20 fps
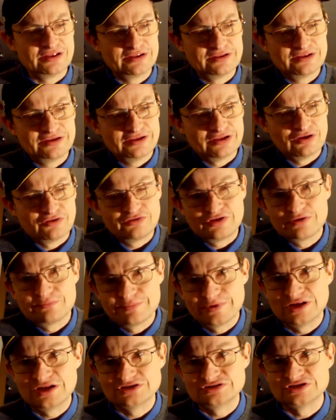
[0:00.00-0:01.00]
you know the
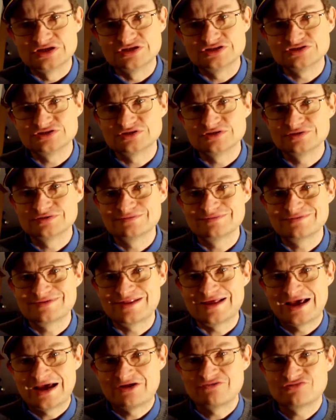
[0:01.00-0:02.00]
ability to
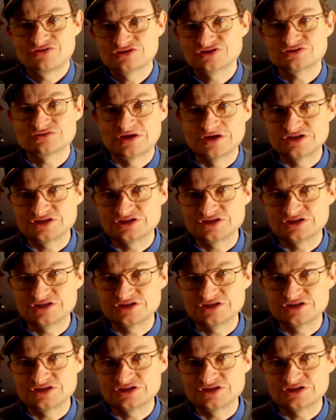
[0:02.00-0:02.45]
have those strange